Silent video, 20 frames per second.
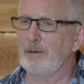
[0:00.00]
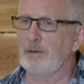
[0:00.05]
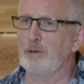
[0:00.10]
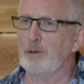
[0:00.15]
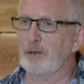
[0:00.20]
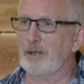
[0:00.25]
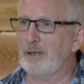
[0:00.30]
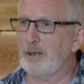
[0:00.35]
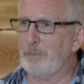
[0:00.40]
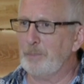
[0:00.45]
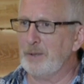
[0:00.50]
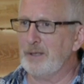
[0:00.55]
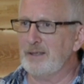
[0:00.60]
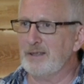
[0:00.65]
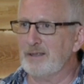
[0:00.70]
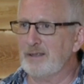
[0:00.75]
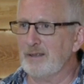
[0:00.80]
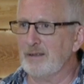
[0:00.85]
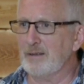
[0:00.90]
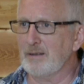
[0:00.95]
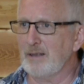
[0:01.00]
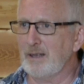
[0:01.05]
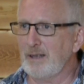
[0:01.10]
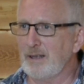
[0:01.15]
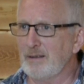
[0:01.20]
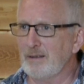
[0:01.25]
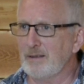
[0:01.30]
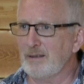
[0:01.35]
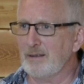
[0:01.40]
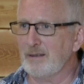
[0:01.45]
look at a piece
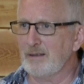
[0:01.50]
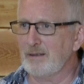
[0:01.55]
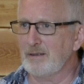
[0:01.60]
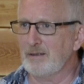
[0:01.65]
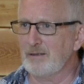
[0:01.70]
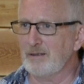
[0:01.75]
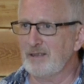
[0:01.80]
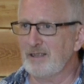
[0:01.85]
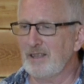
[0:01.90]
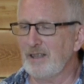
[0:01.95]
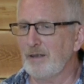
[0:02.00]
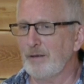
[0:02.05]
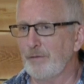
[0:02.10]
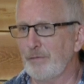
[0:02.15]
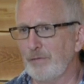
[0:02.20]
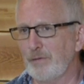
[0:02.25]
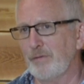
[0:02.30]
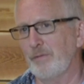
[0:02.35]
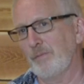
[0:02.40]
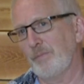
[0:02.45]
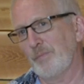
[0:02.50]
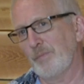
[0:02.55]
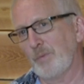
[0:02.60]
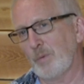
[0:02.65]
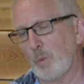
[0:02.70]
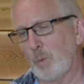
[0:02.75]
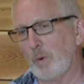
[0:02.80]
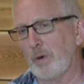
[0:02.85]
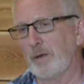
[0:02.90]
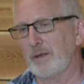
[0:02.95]
and see if
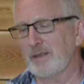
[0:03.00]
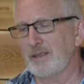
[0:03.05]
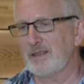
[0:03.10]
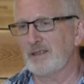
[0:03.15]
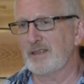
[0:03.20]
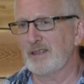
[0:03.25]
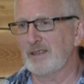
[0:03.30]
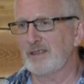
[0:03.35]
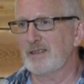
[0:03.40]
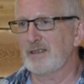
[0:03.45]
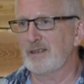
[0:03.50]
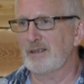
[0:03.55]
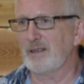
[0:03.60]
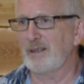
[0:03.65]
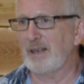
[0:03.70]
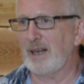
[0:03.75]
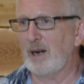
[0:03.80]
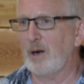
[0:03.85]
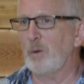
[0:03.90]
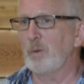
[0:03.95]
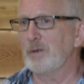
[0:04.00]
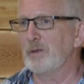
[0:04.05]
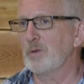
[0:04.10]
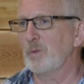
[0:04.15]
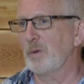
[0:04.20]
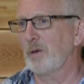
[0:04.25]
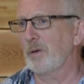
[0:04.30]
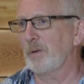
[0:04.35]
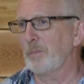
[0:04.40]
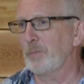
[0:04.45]
where it sits now is
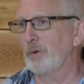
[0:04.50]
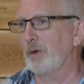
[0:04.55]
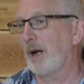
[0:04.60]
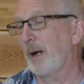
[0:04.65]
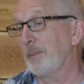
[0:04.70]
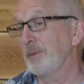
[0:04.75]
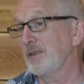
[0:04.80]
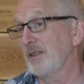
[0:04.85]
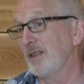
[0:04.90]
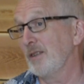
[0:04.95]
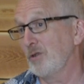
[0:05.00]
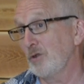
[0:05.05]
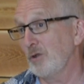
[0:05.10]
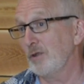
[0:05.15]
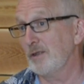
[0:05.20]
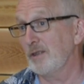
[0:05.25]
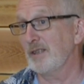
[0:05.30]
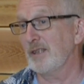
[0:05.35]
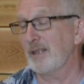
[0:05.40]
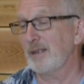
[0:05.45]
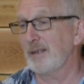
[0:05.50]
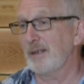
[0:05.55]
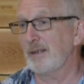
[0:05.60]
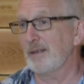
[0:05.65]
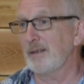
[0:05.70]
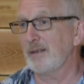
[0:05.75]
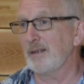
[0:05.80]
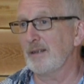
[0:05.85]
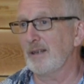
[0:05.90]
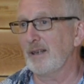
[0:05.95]
where perhaps it should sit,
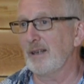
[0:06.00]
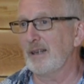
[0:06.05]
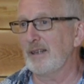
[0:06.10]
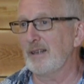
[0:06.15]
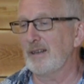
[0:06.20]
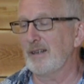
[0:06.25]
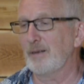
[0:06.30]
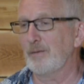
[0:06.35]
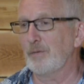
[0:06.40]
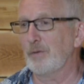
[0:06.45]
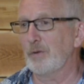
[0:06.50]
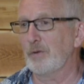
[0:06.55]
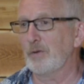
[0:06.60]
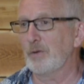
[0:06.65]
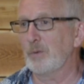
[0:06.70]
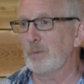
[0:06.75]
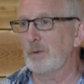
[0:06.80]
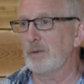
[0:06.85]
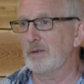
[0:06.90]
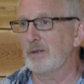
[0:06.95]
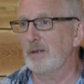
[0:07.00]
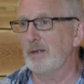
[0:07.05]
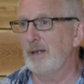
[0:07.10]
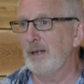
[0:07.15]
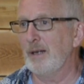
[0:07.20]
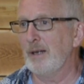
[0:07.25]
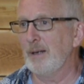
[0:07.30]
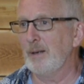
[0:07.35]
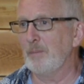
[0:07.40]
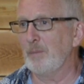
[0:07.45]
and anything further will
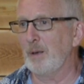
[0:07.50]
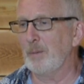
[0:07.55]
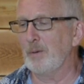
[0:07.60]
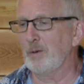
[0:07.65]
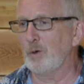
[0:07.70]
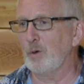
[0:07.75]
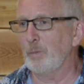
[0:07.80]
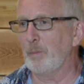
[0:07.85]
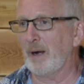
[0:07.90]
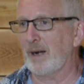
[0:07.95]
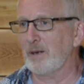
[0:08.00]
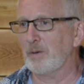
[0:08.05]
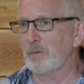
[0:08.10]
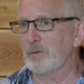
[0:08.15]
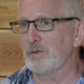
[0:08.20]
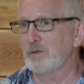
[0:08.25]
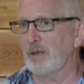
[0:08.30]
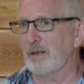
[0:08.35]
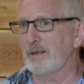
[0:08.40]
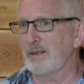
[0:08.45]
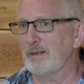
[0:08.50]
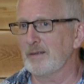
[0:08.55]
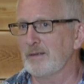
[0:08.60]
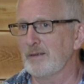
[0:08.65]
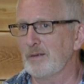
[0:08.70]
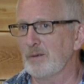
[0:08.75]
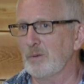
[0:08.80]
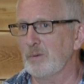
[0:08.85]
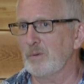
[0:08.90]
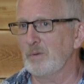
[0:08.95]
maybe go backwards on it.
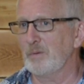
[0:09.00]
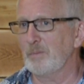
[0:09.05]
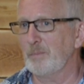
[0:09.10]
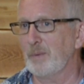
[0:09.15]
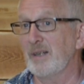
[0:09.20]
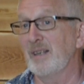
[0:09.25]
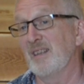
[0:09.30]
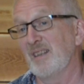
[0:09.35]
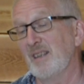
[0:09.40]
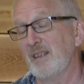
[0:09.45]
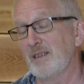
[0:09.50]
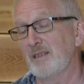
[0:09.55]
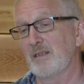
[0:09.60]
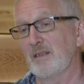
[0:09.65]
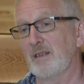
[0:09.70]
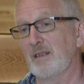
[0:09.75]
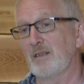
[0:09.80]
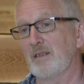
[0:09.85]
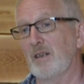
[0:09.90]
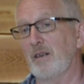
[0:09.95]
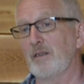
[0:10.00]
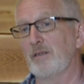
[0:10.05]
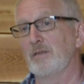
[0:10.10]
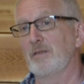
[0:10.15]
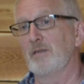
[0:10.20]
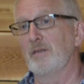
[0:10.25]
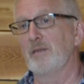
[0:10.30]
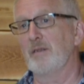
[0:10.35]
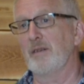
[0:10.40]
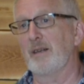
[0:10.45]
So, but it's
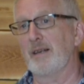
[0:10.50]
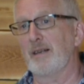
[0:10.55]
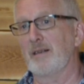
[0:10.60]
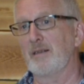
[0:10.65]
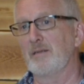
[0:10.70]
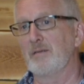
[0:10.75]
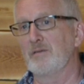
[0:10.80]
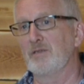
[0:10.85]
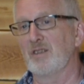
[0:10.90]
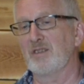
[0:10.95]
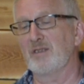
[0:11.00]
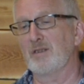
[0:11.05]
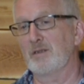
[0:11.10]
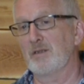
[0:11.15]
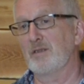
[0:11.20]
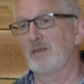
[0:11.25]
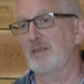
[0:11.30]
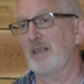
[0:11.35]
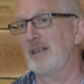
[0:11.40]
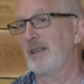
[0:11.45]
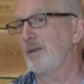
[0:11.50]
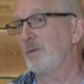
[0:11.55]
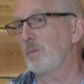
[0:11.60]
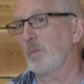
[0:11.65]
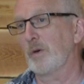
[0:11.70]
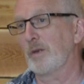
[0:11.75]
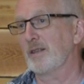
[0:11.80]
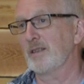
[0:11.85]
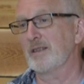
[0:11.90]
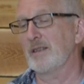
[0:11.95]
hard, like just setting
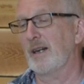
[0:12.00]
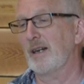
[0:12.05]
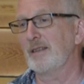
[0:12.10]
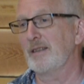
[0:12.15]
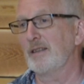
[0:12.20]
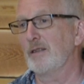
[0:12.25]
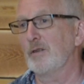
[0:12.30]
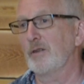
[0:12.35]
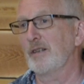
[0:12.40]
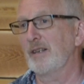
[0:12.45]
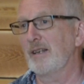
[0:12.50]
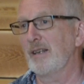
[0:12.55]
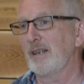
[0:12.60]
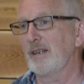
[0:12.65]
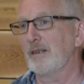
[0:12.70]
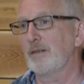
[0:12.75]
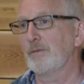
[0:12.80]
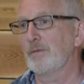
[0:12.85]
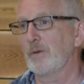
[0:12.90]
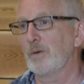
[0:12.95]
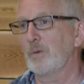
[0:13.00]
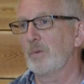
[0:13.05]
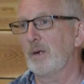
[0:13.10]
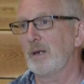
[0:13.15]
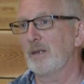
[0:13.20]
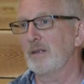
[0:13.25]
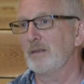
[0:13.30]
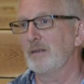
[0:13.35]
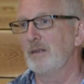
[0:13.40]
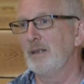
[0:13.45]
work aside and looking at it for a
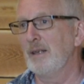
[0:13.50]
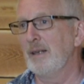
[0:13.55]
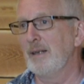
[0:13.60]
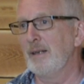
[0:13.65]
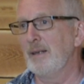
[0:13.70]
while.